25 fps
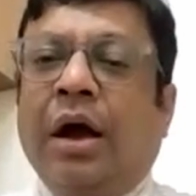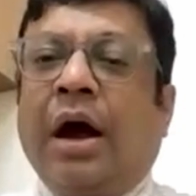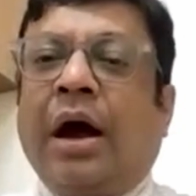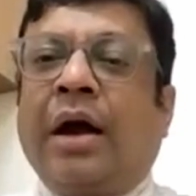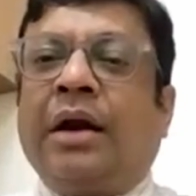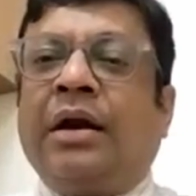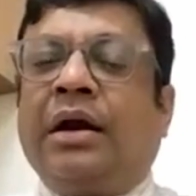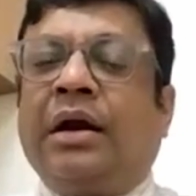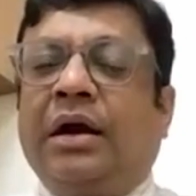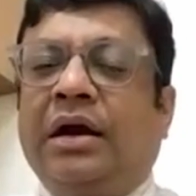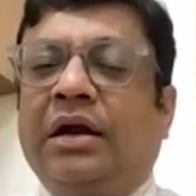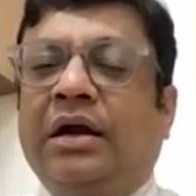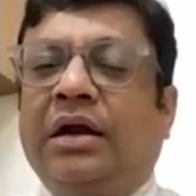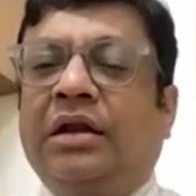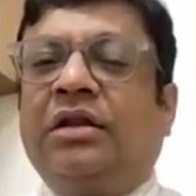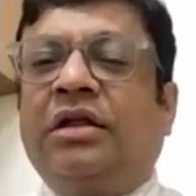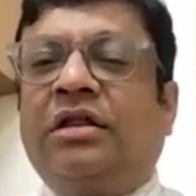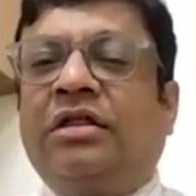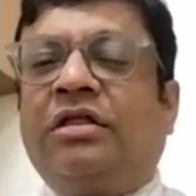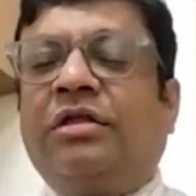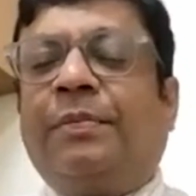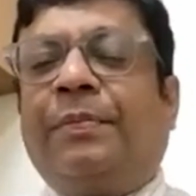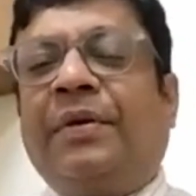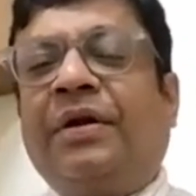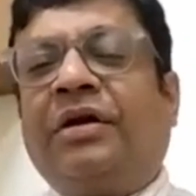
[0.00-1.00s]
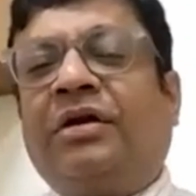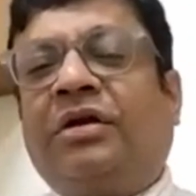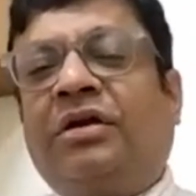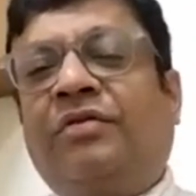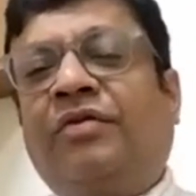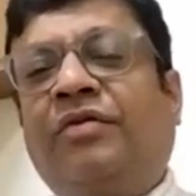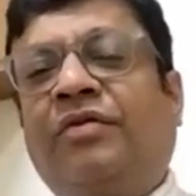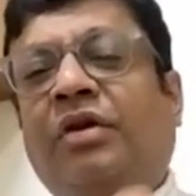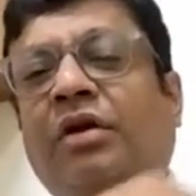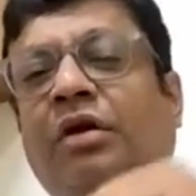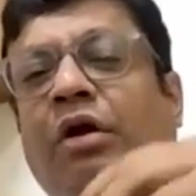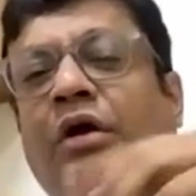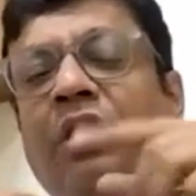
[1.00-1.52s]
And in this, the
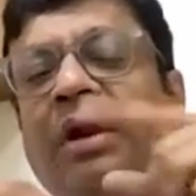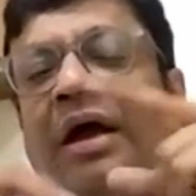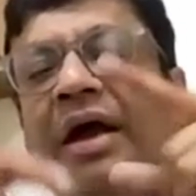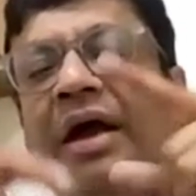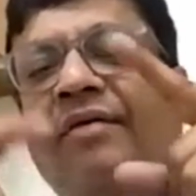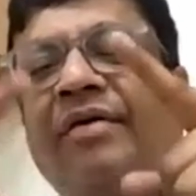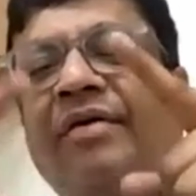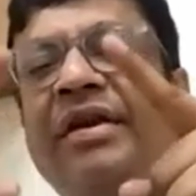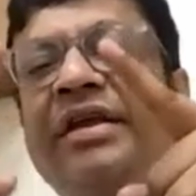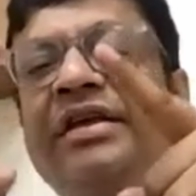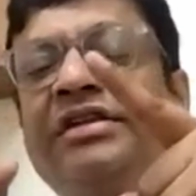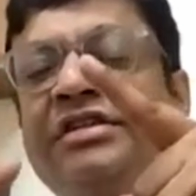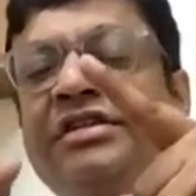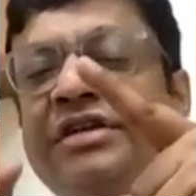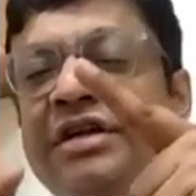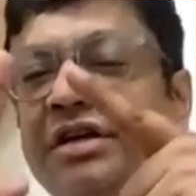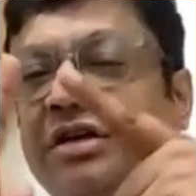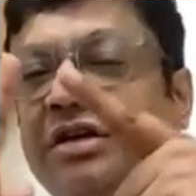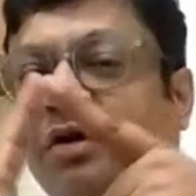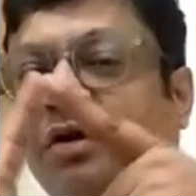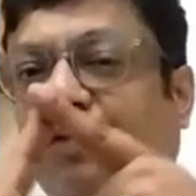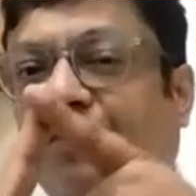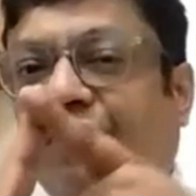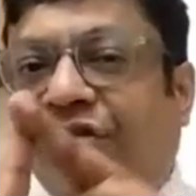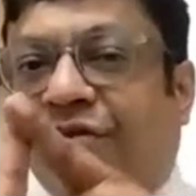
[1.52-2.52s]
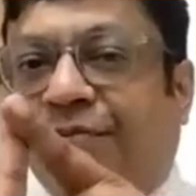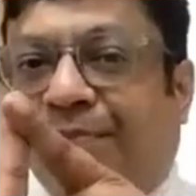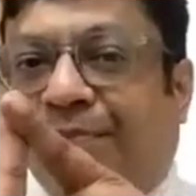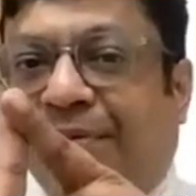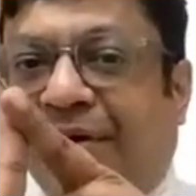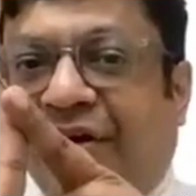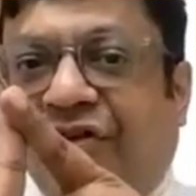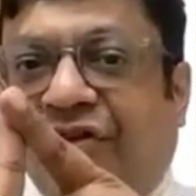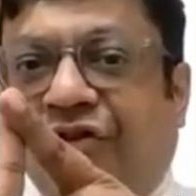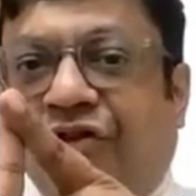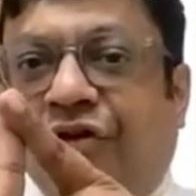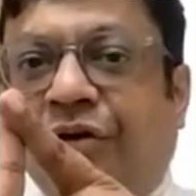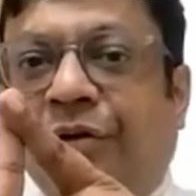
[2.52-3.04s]
patient will not have any change of
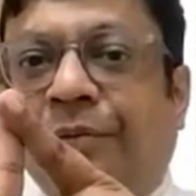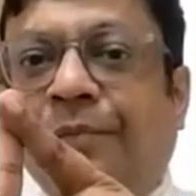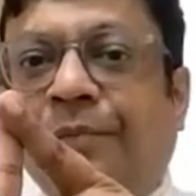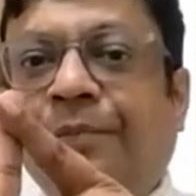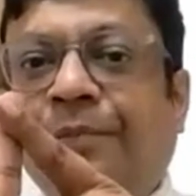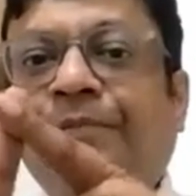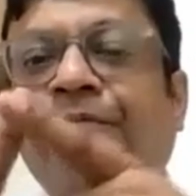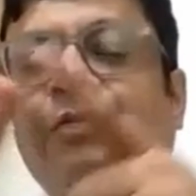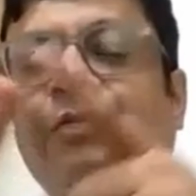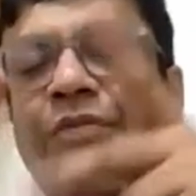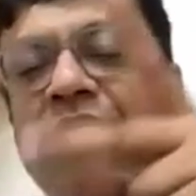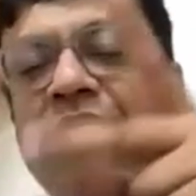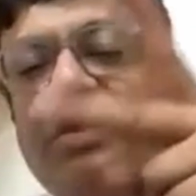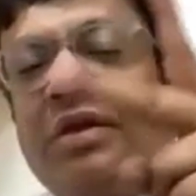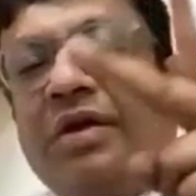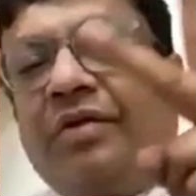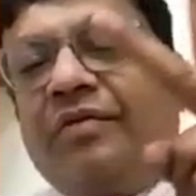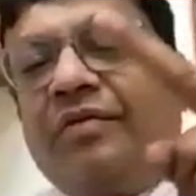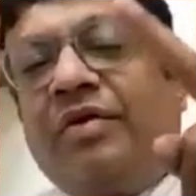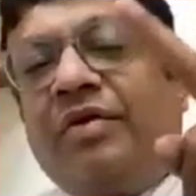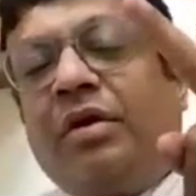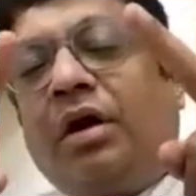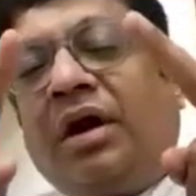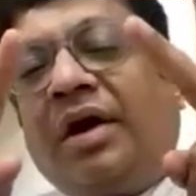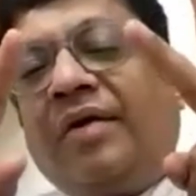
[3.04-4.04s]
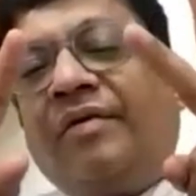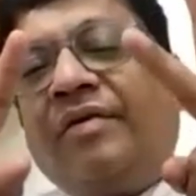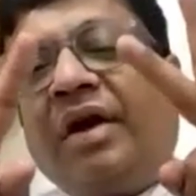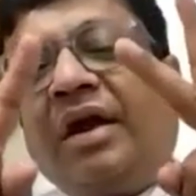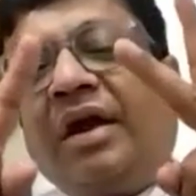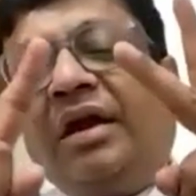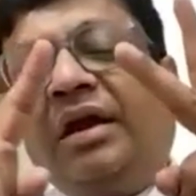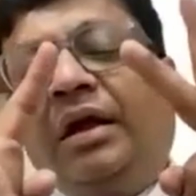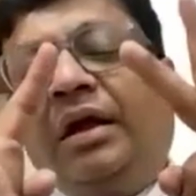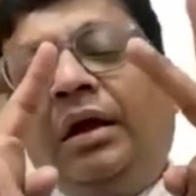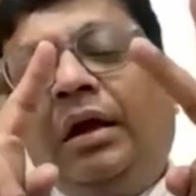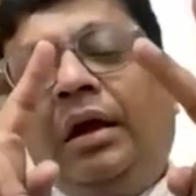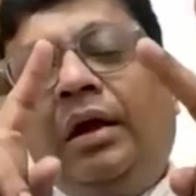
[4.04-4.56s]
speech. They will not have
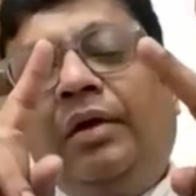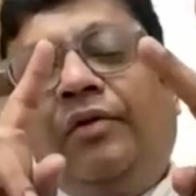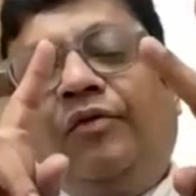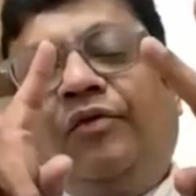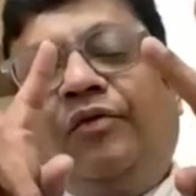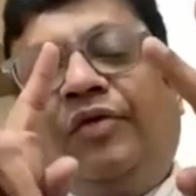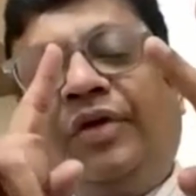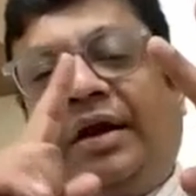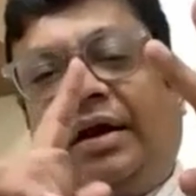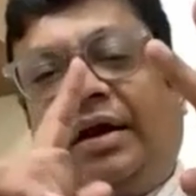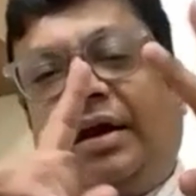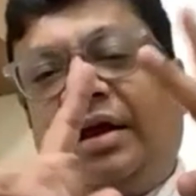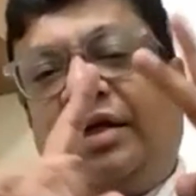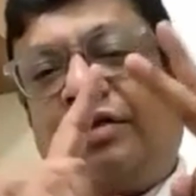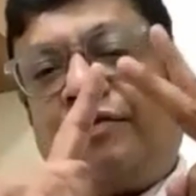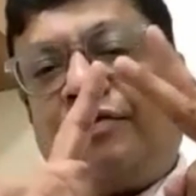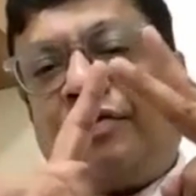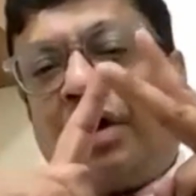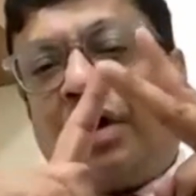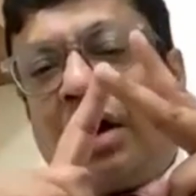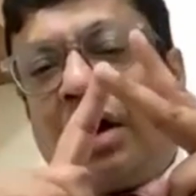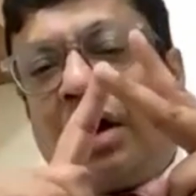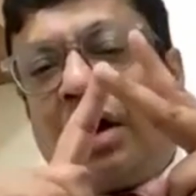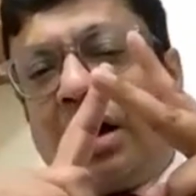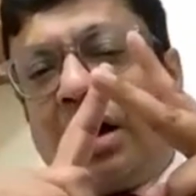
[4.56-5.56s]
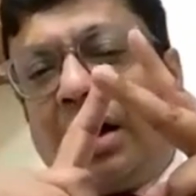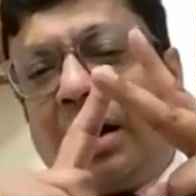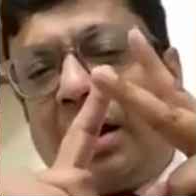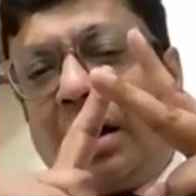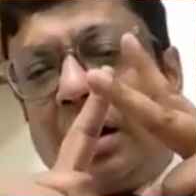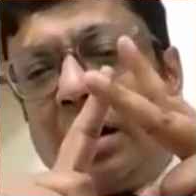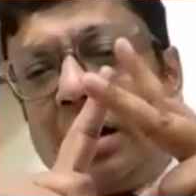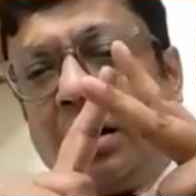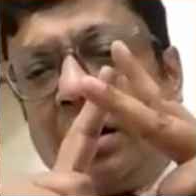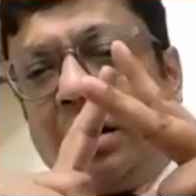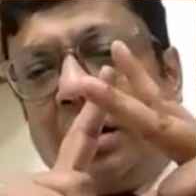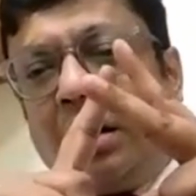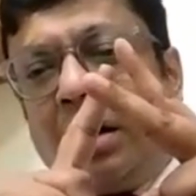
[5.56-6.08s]
any weakness of the
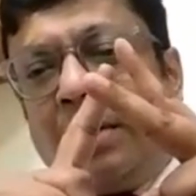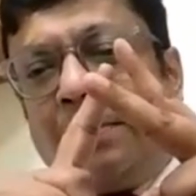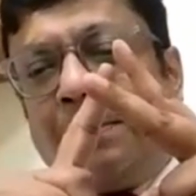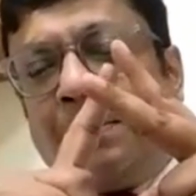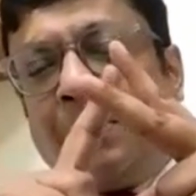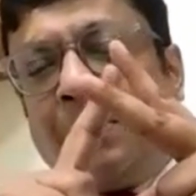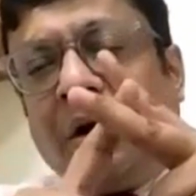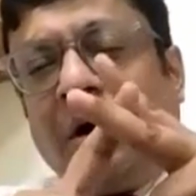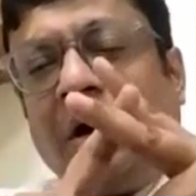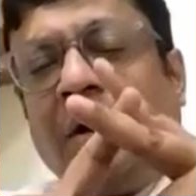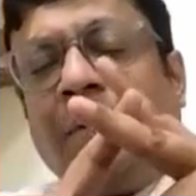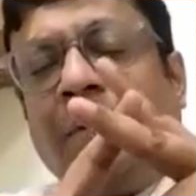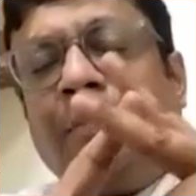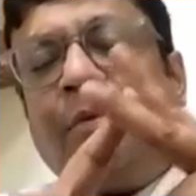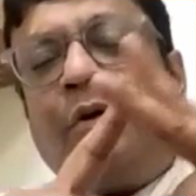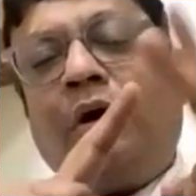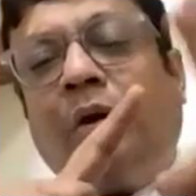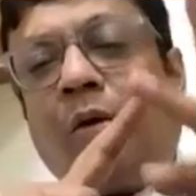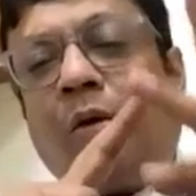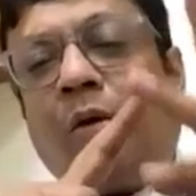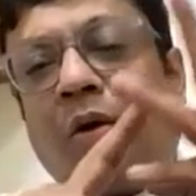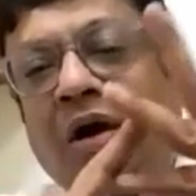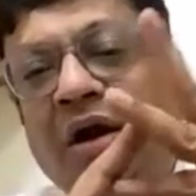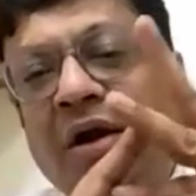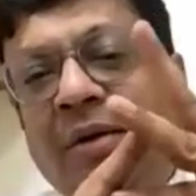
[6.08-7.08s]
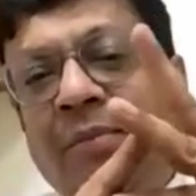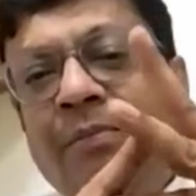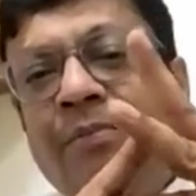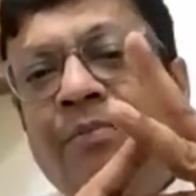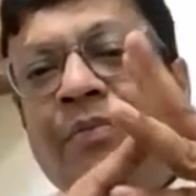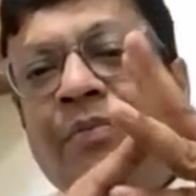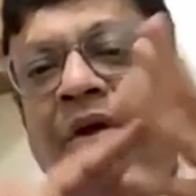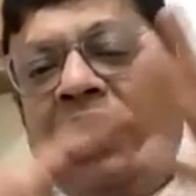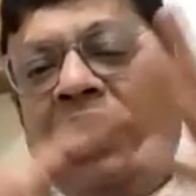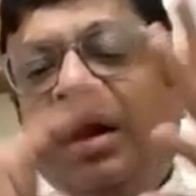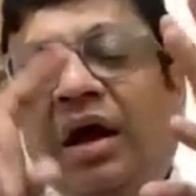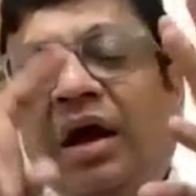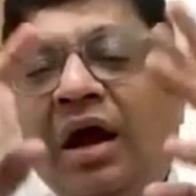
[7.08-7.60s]
upper limb or lower limb.
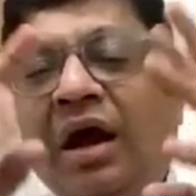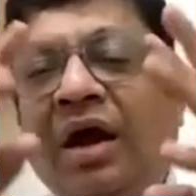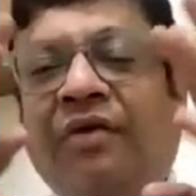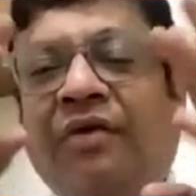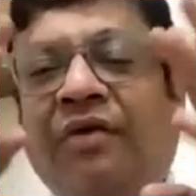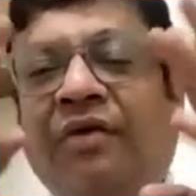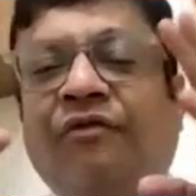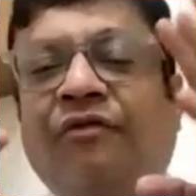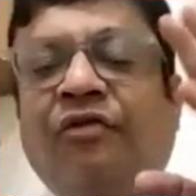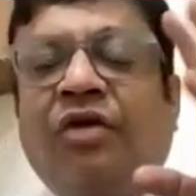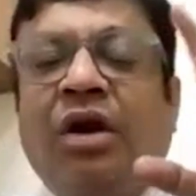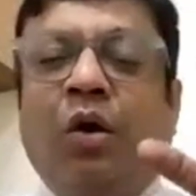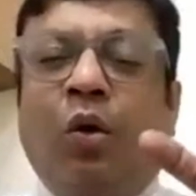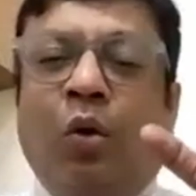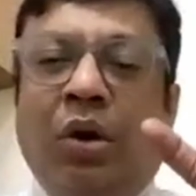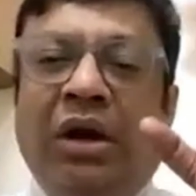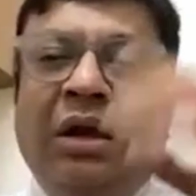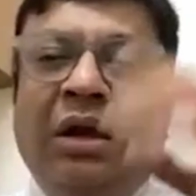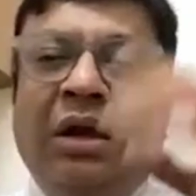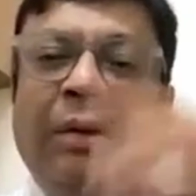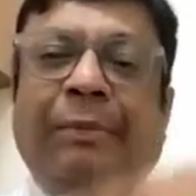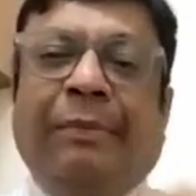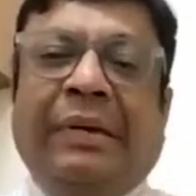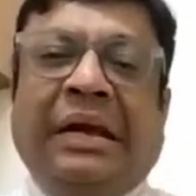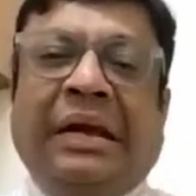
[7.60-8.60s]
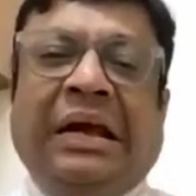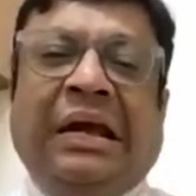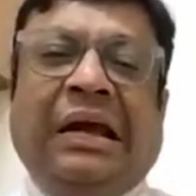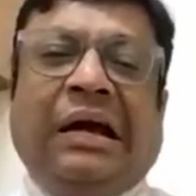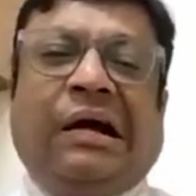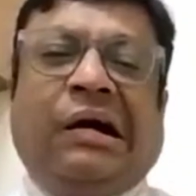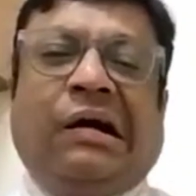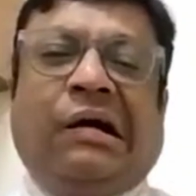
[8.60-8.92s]
It will only be